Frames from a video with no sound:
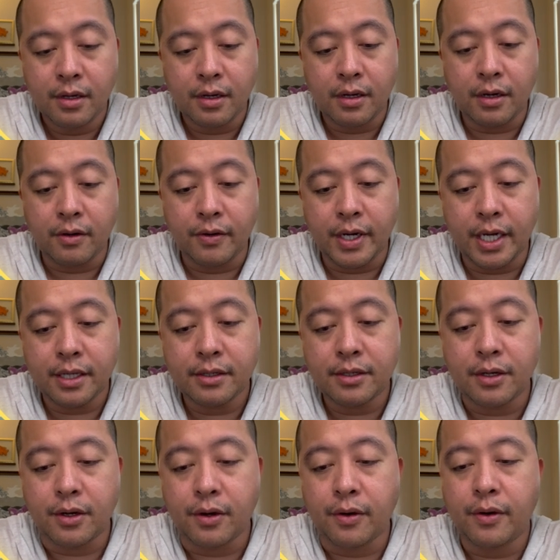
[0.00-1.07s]
Alright,
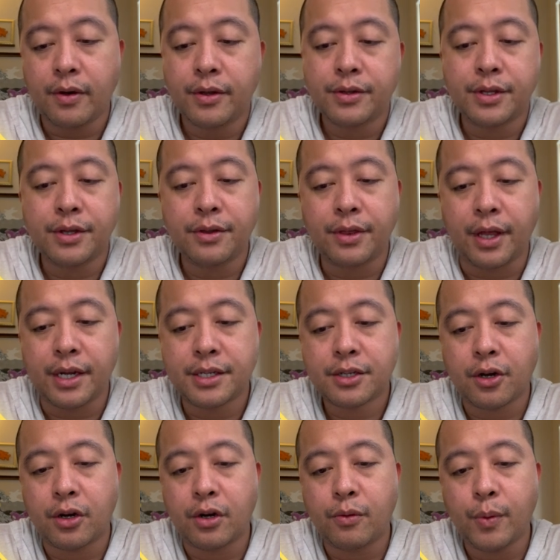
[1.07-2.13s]
so they
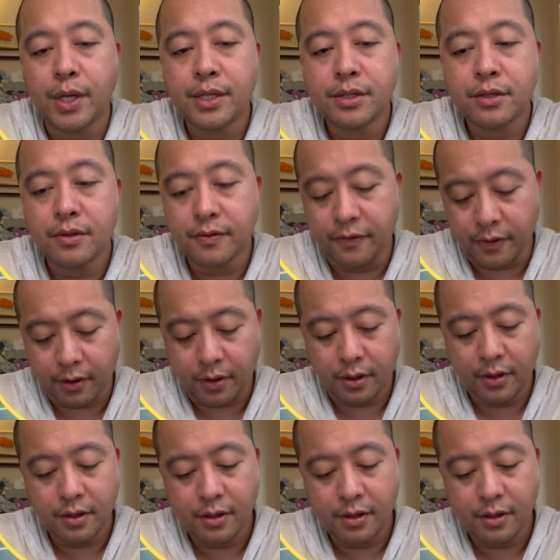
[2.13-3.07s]
discarded one so far.